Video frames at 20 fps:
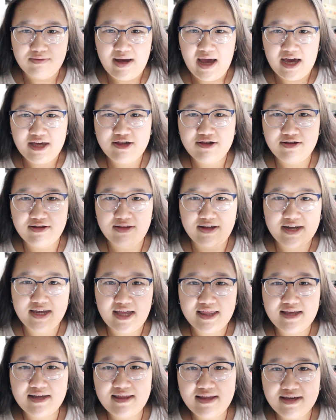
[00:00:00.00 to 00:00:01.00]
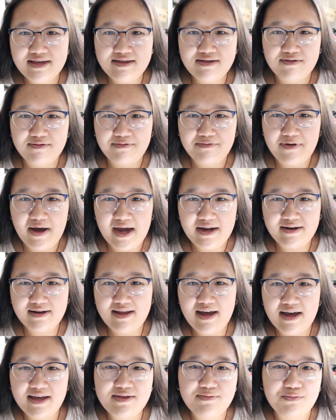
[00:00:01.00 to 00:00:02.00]
actually look at the list to
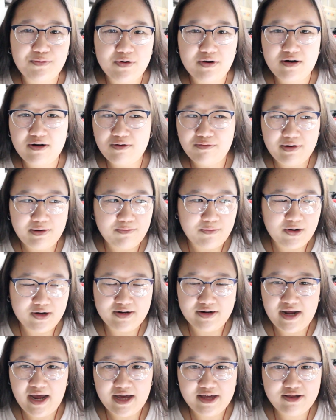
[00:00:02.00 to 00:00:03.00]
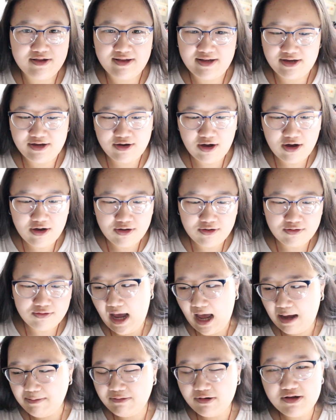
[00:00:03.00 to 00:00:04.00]
finalize where we want to actually go.
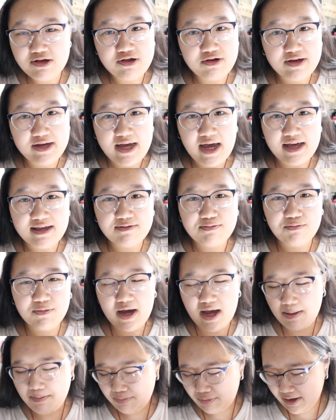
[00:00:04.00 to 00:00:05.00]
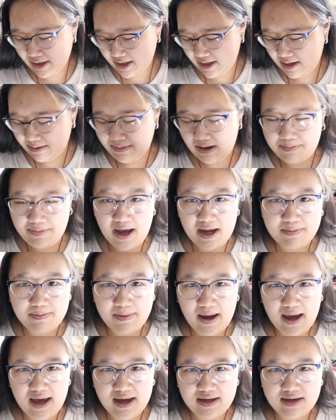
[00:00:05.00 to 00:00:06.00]
I'm going to show you guys what I'm bringing in my
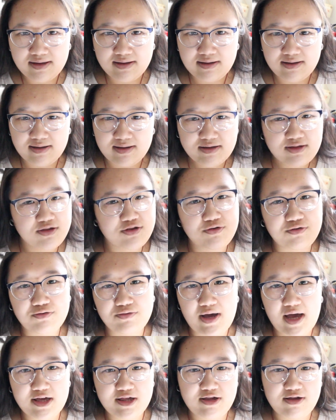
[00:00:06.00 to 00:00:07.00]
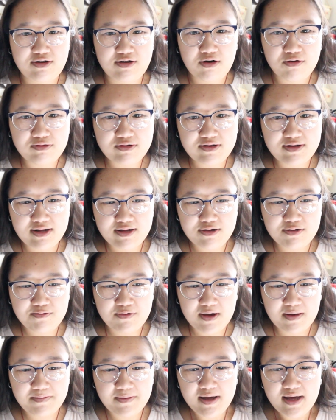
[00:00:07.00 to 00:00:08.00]
backpack to actually go to this
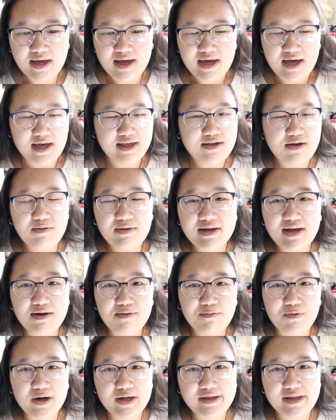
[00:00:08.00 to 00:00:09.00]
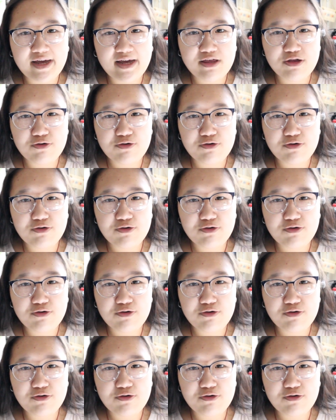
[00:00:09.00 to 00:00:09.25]
trip. It's only a one-day